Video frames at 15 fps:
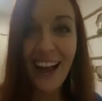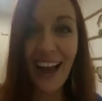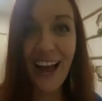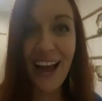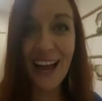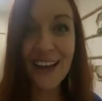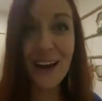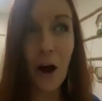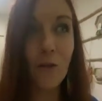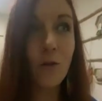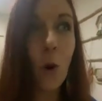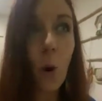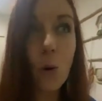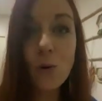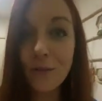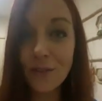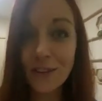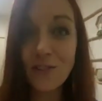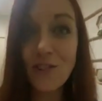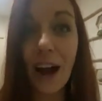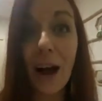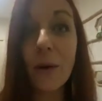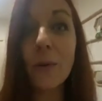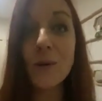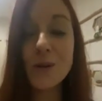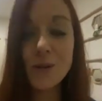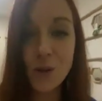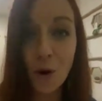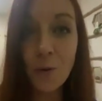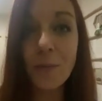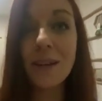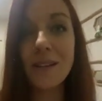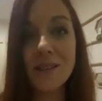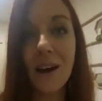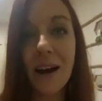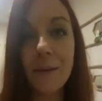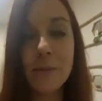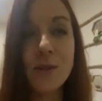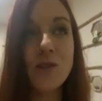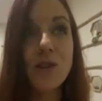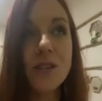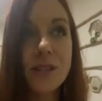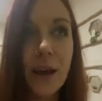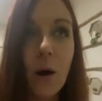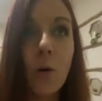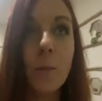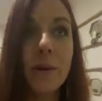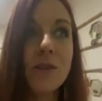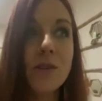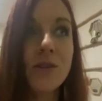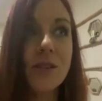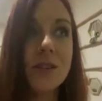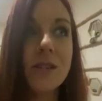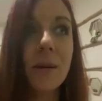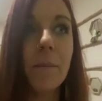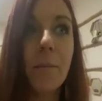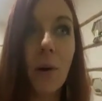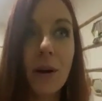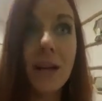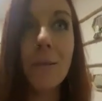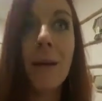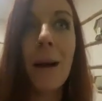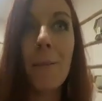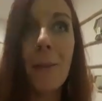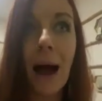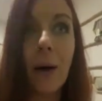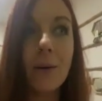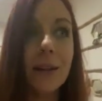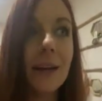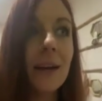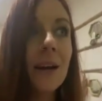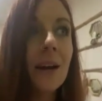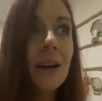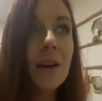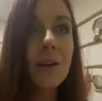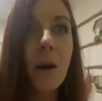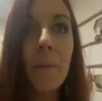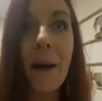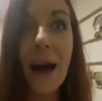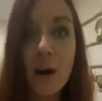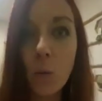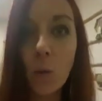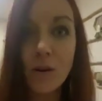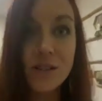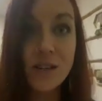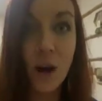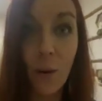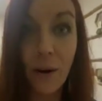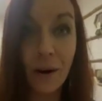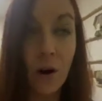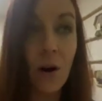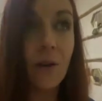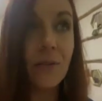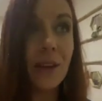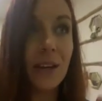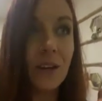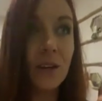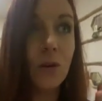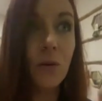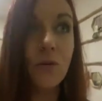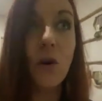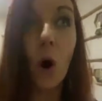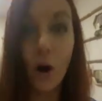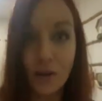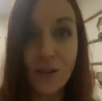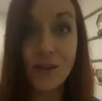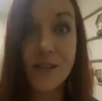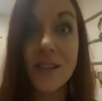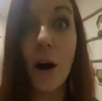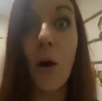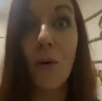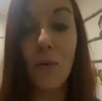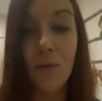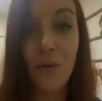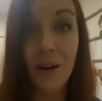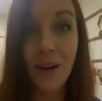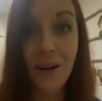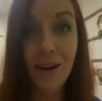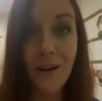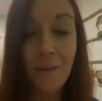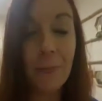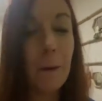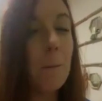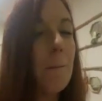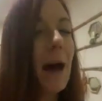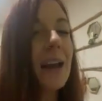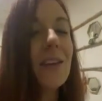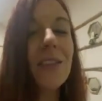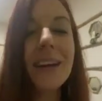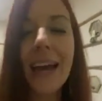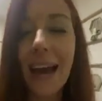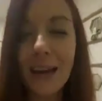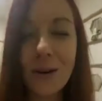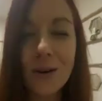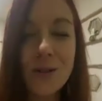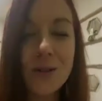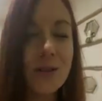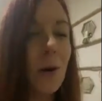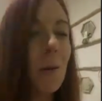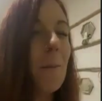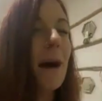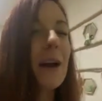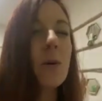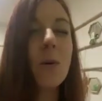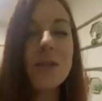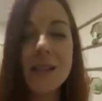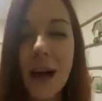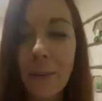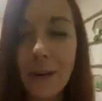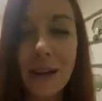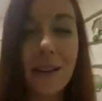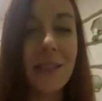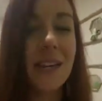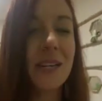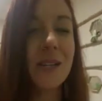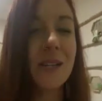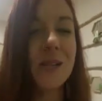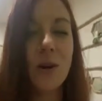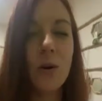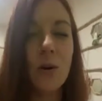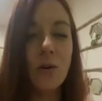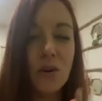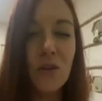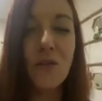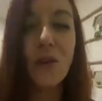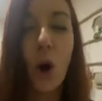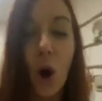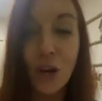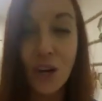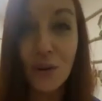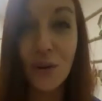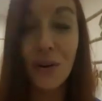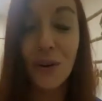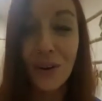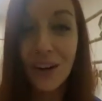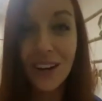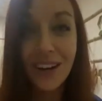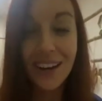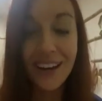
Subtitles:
And I've called on the Jaguar so many times, and she's helped me to just embody my power. Like, no matter what's going on, like, you've got yourself. No matter the chaos, no matter what's happening in the external, you've got you.